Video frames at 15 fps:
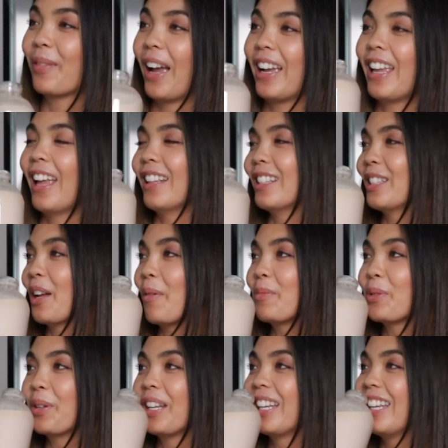I can't
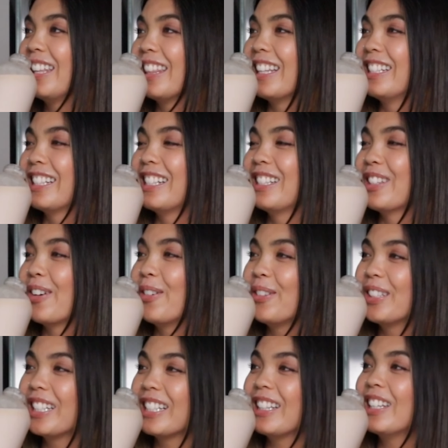stop drinking. This is
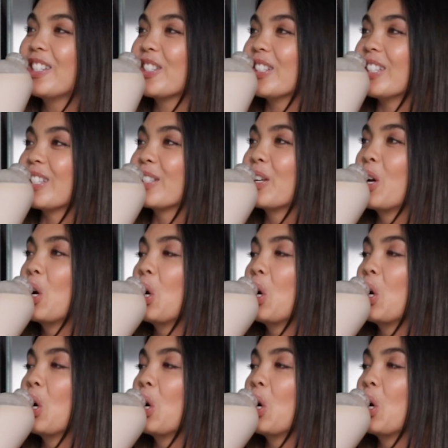so delicious.